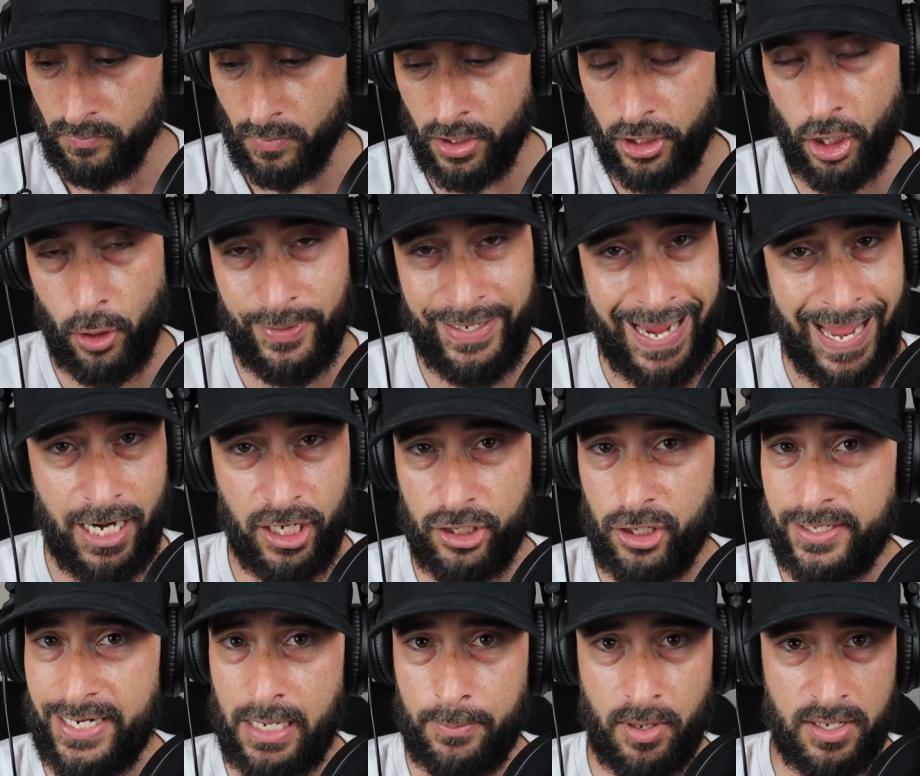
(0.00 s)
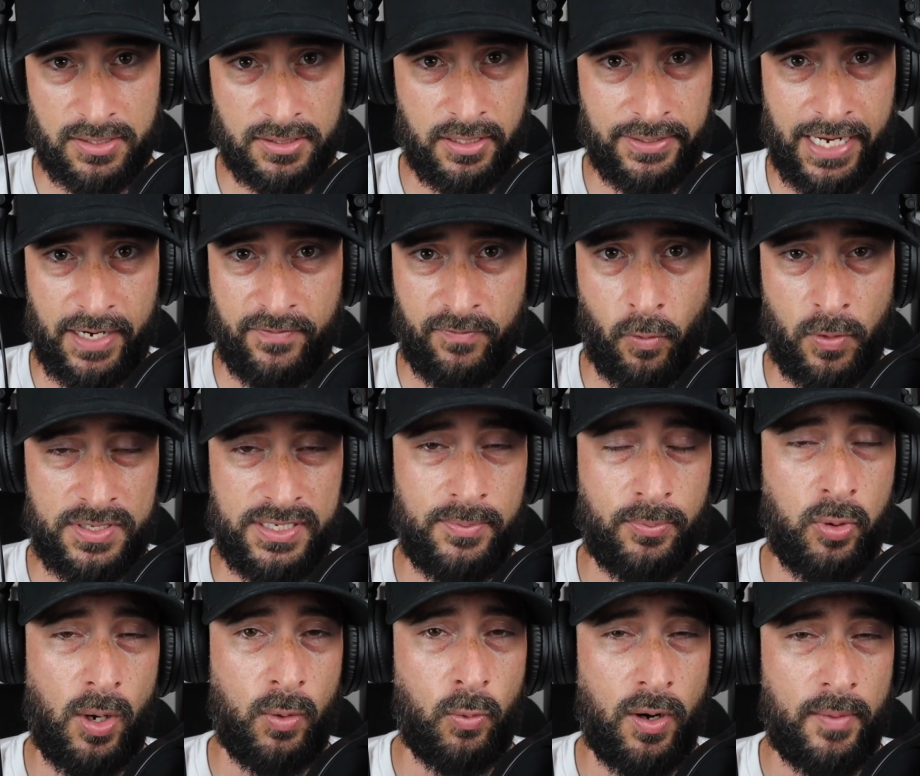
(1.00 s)
He had a good game on Sunday. He had
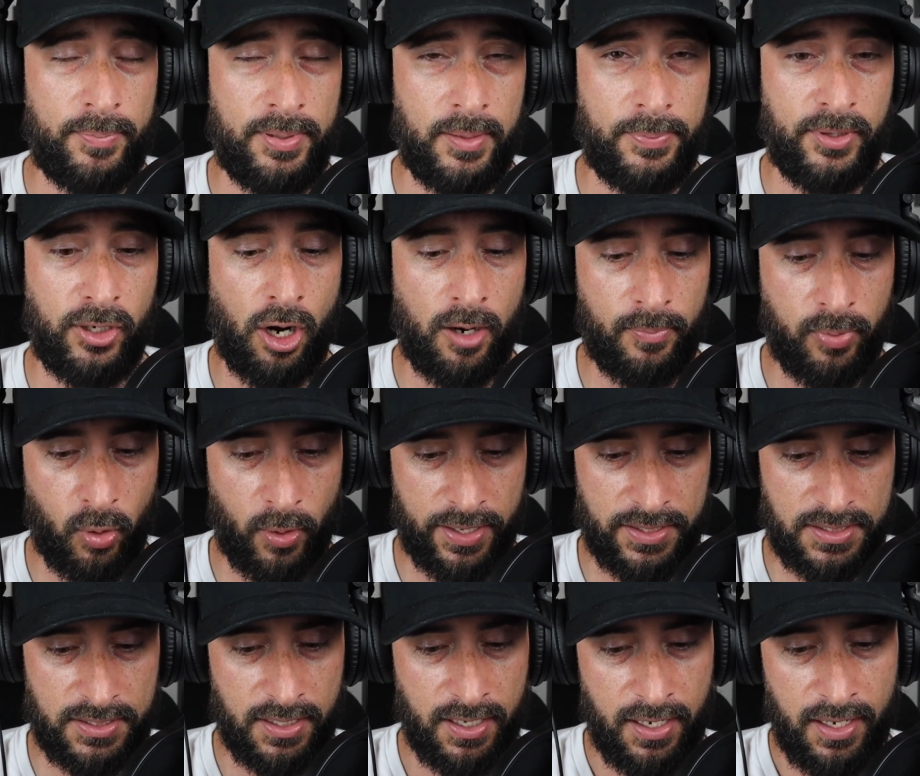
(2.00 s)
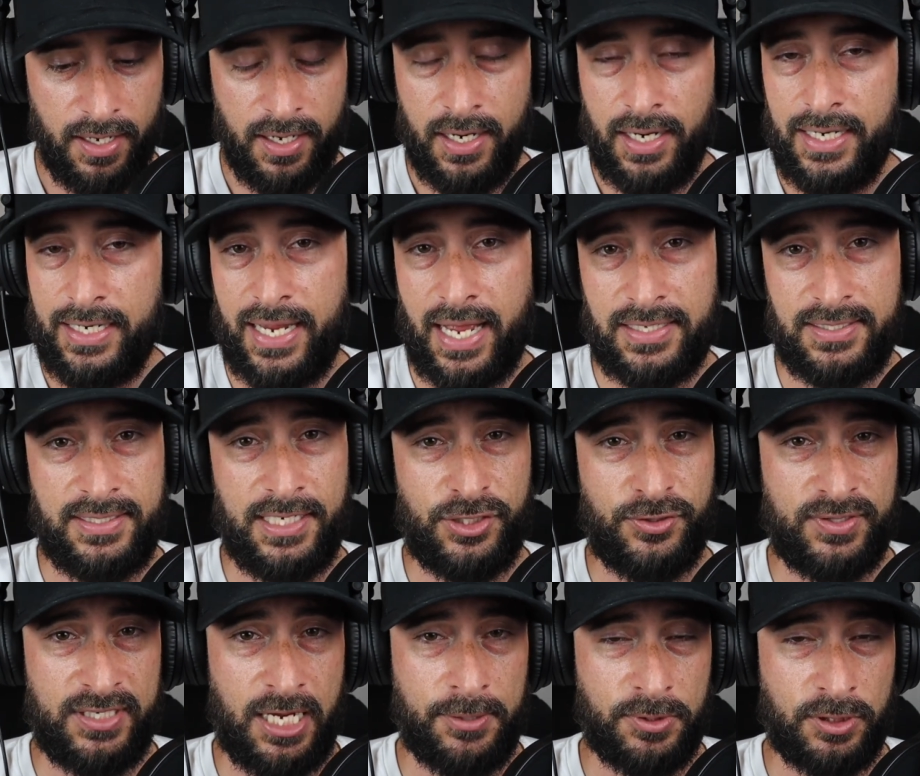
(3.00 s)
14.1 PPR points. He has 6
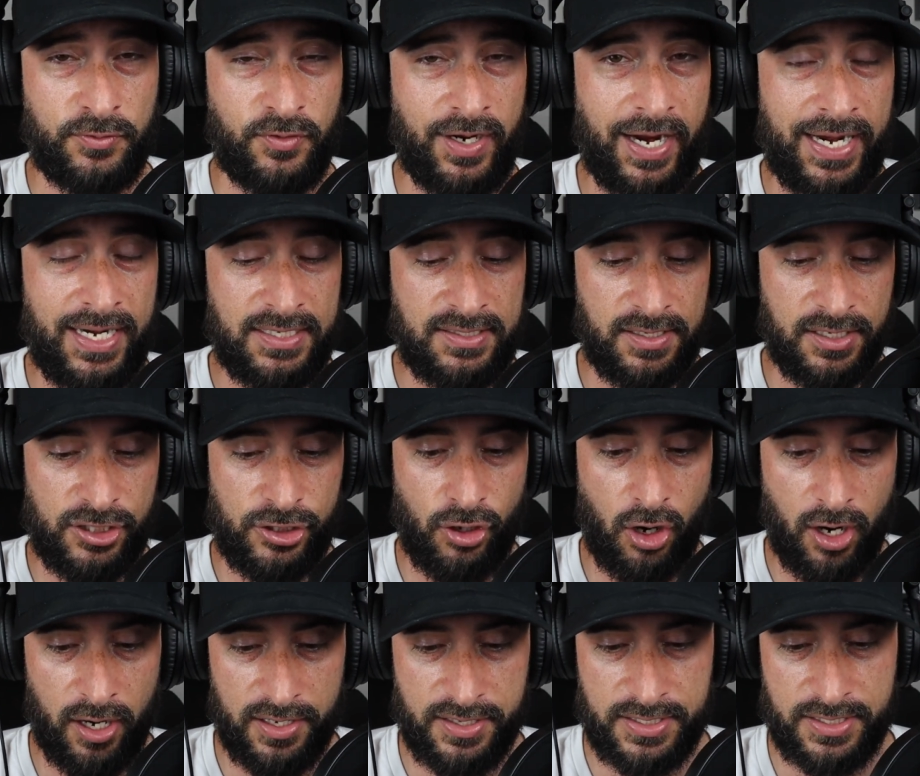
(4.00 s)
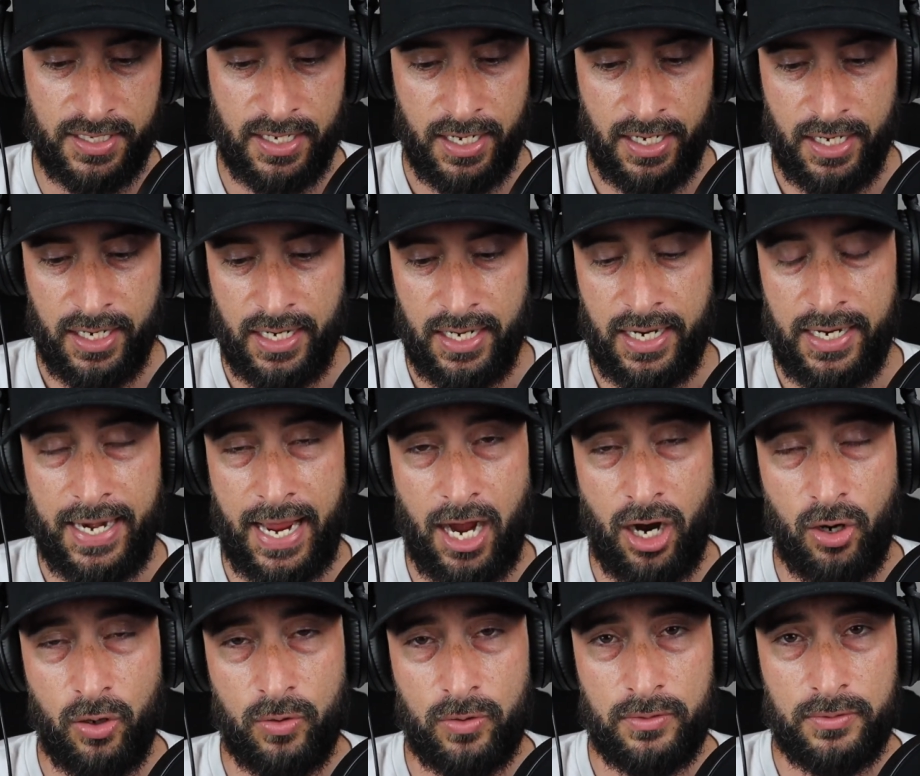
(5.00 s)
receptions for 86 yards.
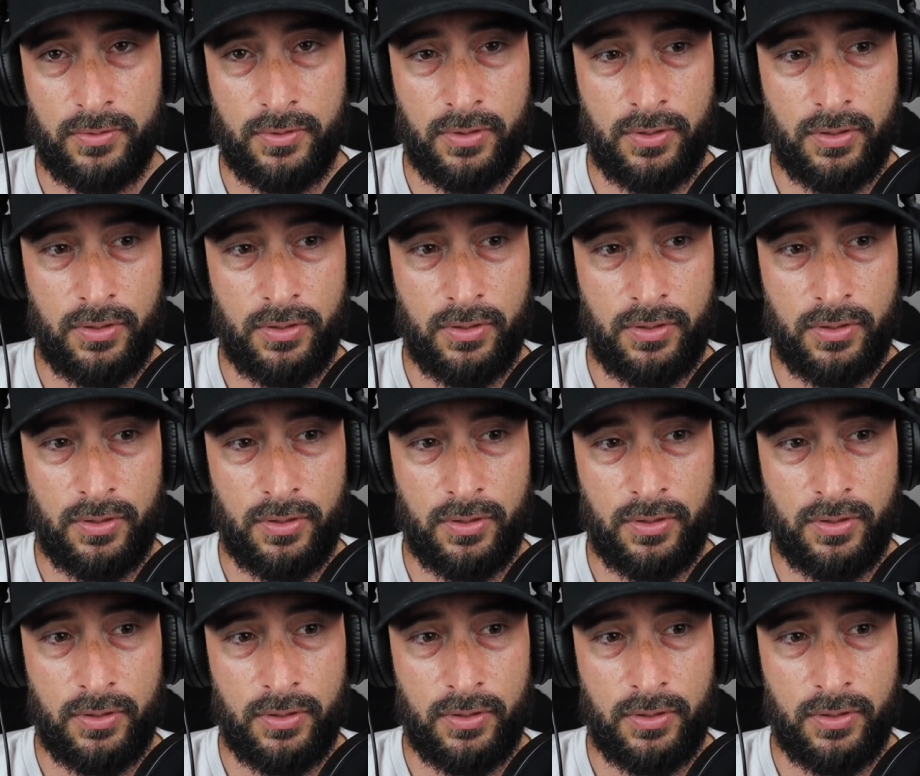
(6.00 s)
Now,